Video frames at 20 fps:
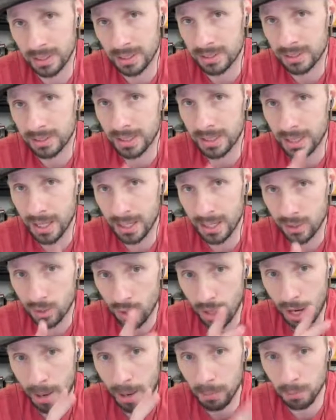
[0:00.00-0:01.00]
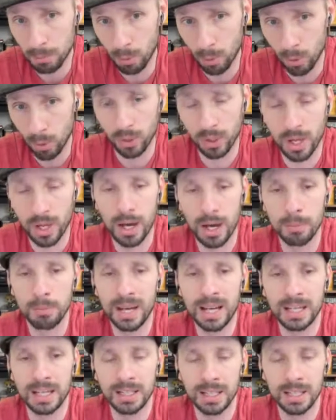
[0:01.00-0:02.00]
since the Night Trap and Mortal
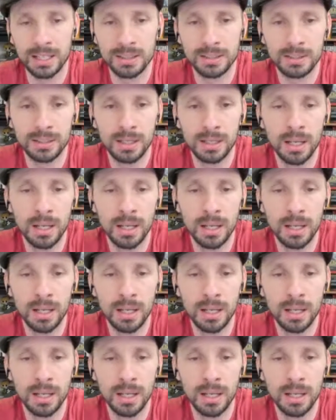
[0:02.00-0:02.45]
Kombat days.